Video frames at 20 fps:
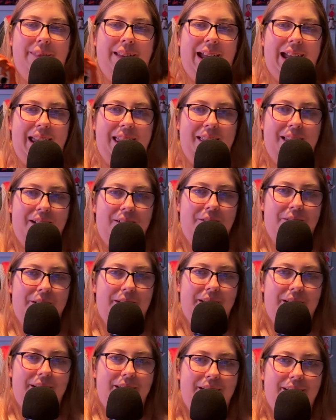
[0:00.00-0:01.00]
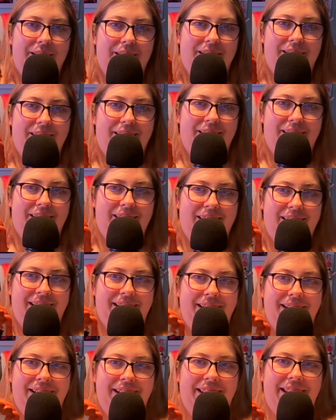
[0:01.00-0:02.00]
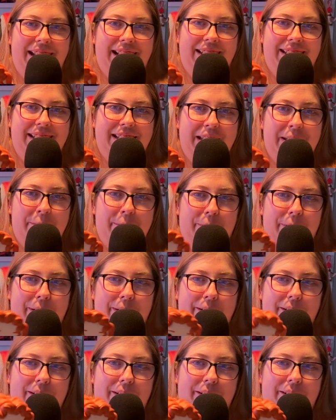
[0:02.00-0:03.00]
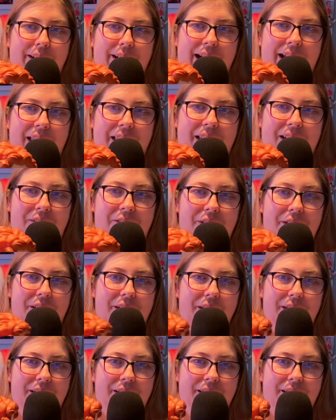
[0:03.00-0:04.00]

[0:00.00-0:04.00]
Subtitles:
I love it. That's the spoiler alert. I love it.